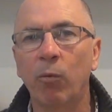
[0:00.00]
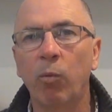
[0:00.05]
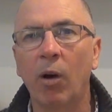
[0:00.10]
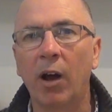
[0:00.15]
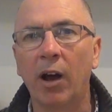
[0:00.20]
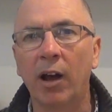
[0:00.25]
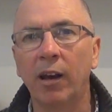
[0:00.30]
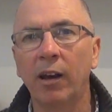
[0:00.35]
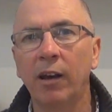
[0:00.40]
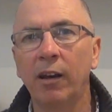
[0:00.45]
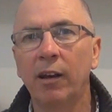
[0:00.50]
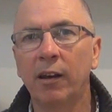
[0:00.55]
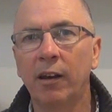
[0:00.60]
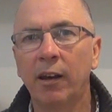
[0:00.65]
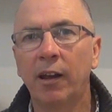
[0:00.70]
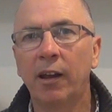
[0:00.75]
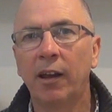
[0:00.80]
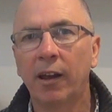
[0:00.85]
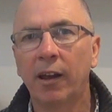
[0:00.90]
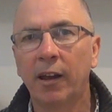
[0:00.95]
one
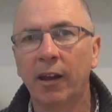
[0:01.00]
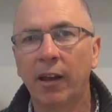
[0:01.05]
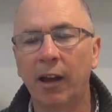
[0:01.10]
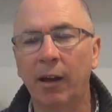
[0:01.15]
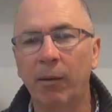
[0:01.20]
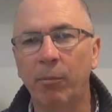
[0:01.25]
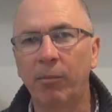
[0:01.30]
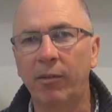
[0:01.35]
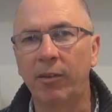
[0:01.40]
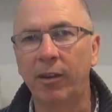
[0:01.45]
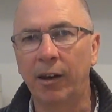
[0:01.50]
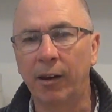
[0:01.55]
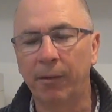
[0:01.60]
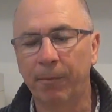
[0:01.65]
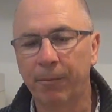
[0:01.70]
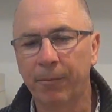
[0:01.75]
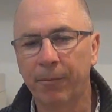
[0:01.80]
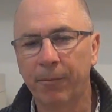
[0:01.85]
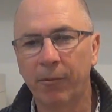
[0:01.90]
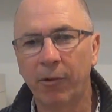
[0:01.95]
comes in,
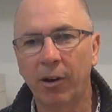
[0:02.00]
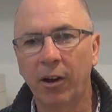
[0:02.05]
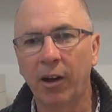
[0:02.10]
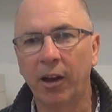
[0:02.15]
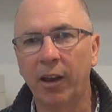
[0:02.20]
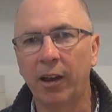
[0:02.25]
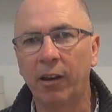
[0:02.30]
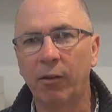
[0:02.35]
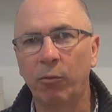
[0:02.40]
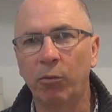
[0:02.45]
right?